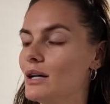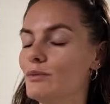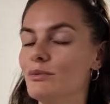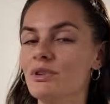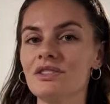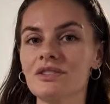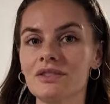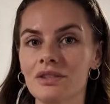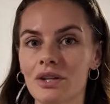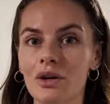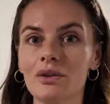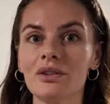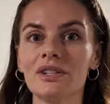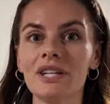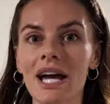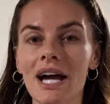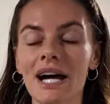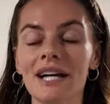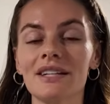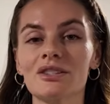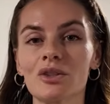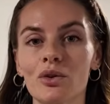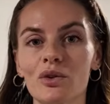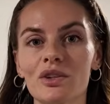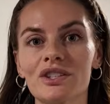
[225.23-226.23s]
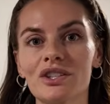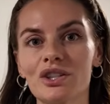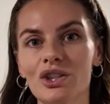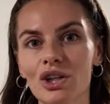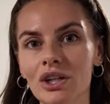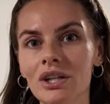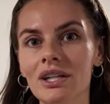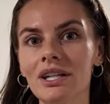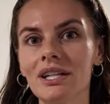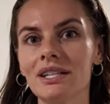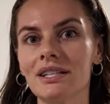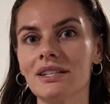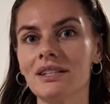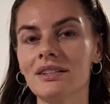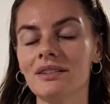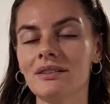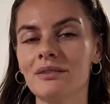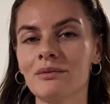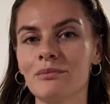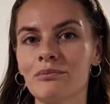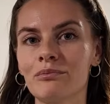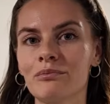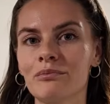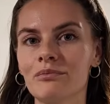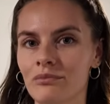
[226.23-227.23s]
So yeah, so it's good,
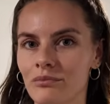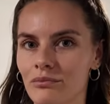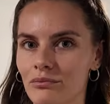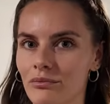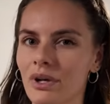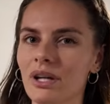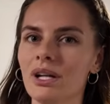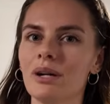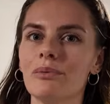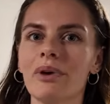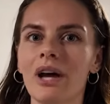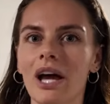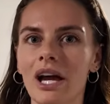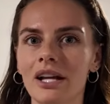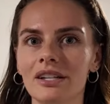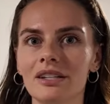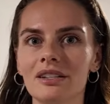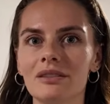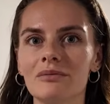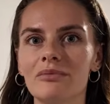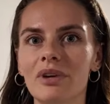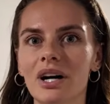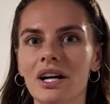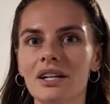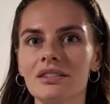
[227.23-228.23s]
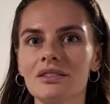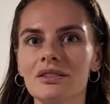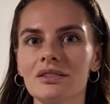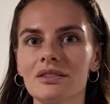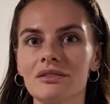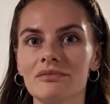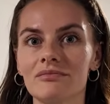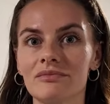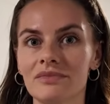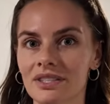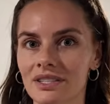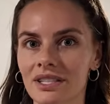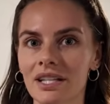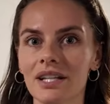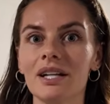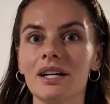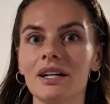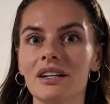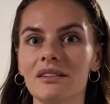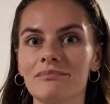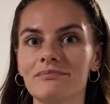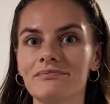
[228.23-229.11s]
but a pain in the butt to set up.